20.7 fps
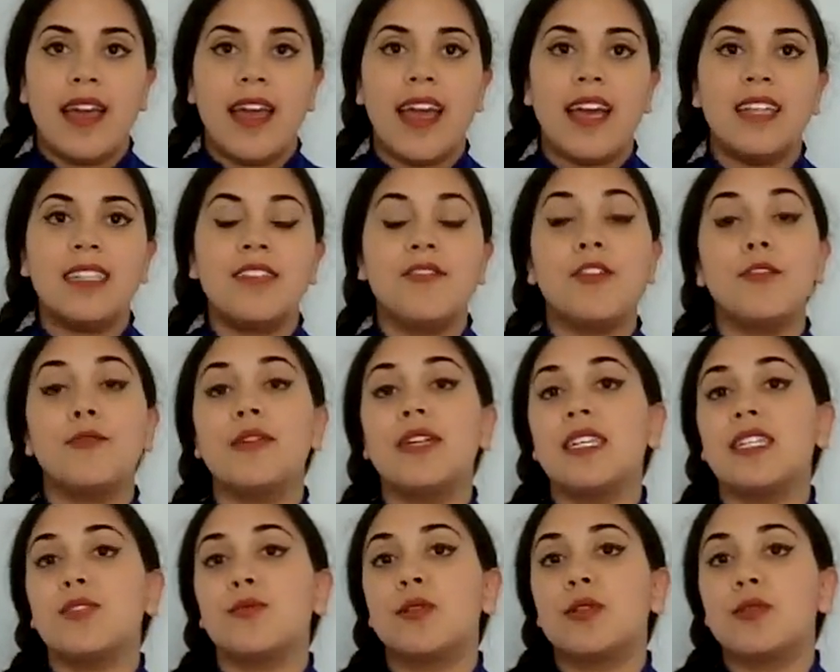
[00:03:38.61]
And if the
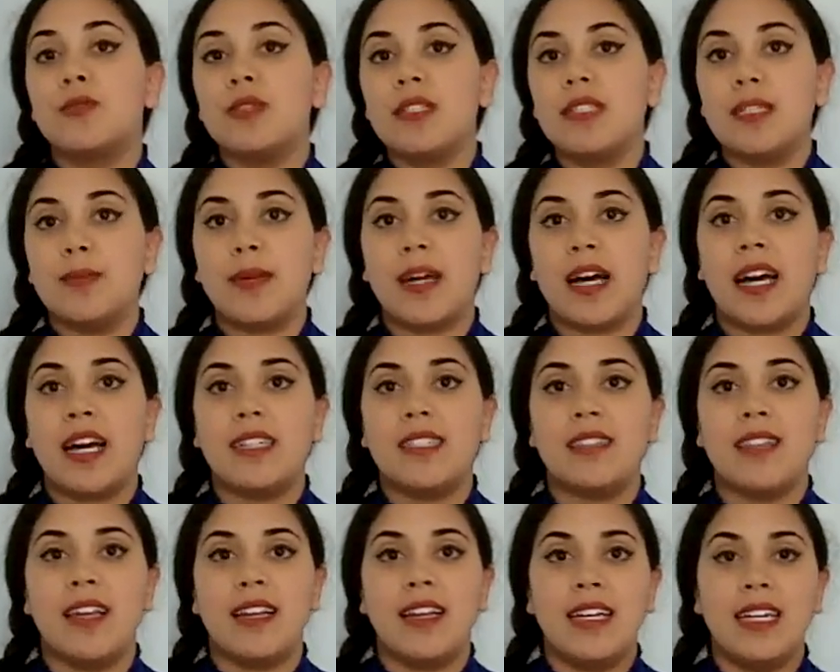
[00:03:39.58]
rickets were really
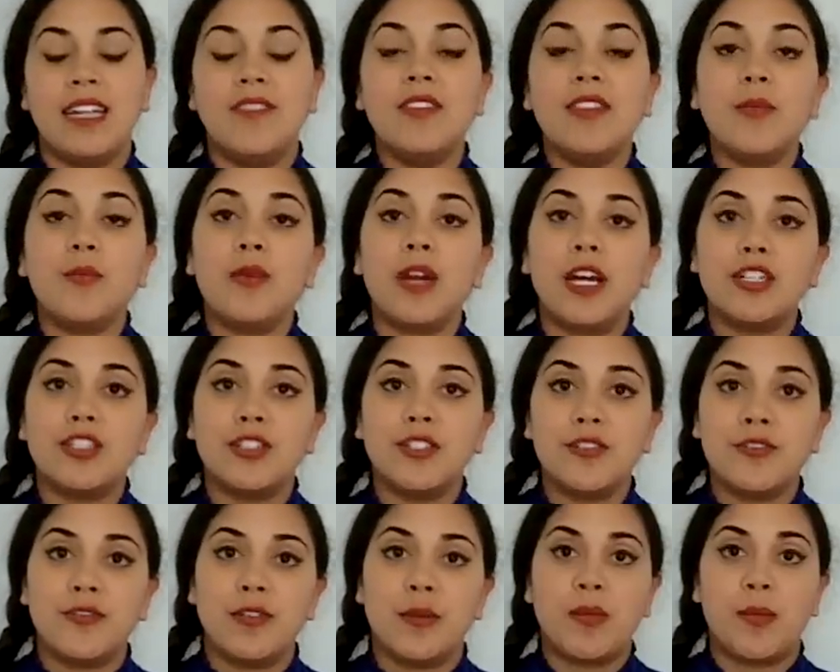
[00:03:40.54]
bad, then even the
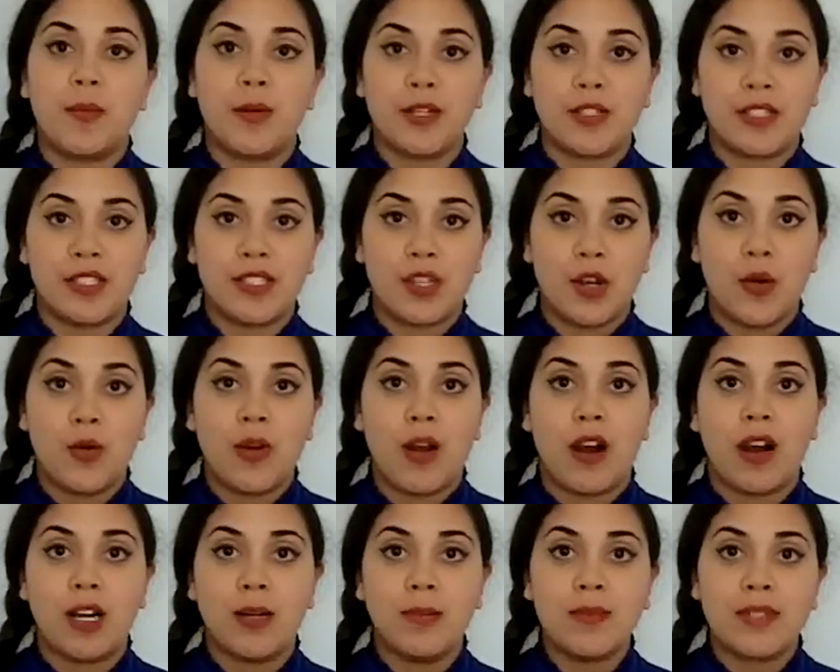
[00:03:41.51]
pressure from the person's own
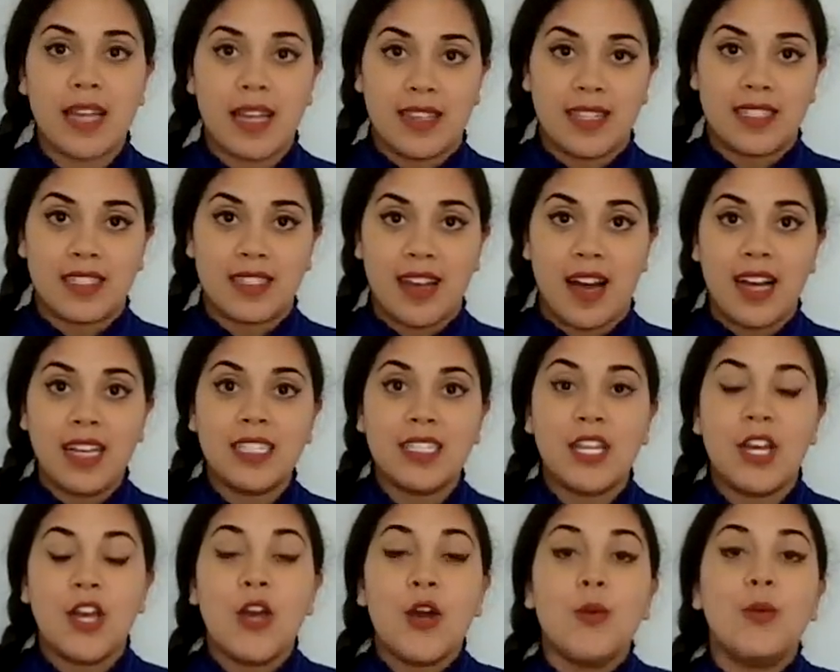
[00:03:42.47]
arms at the
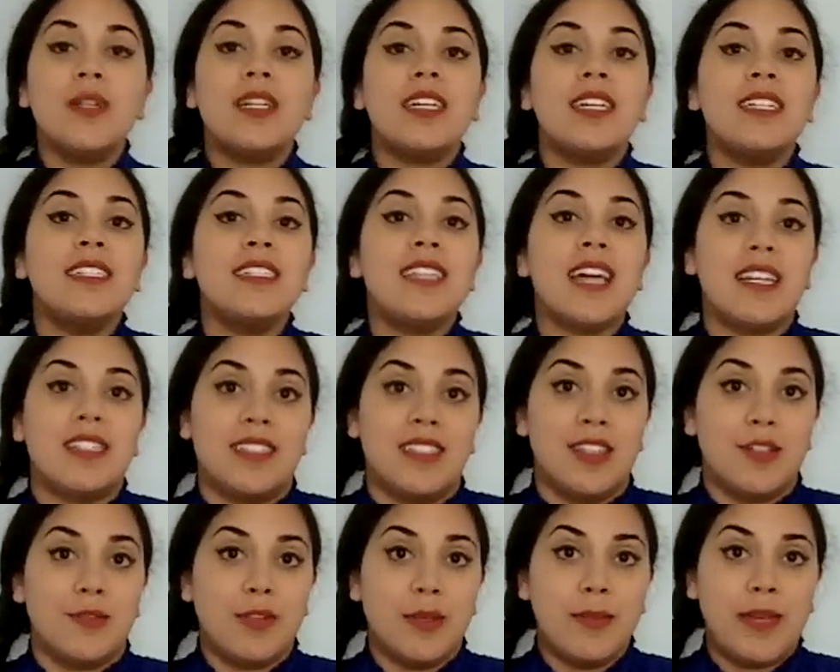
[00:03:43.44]
sides would
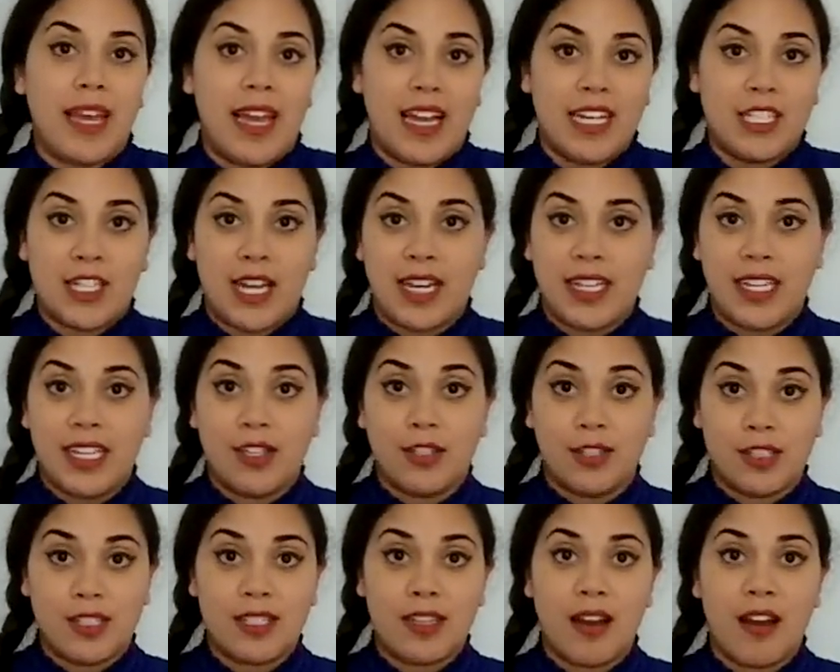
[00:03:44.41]
indent the ribcage at
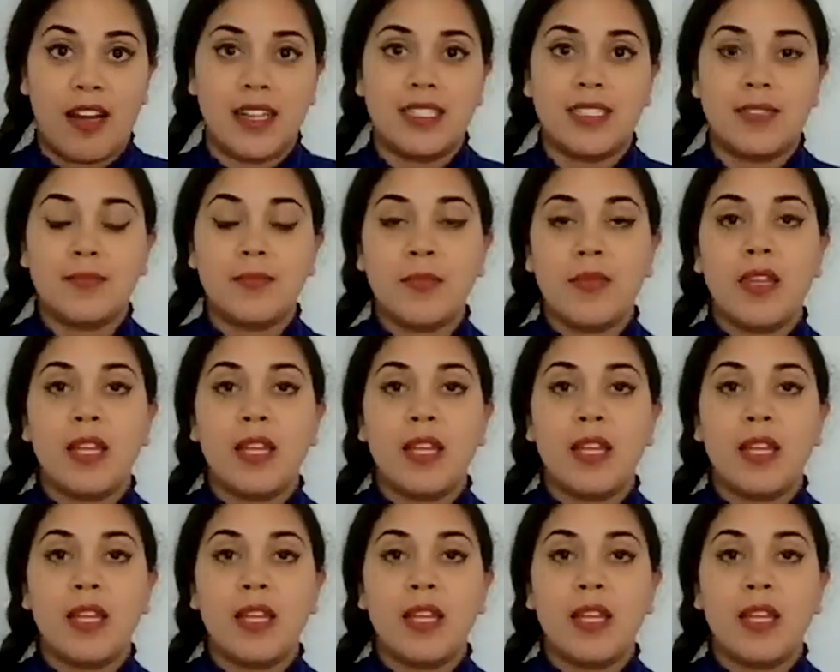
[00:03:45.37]
either side.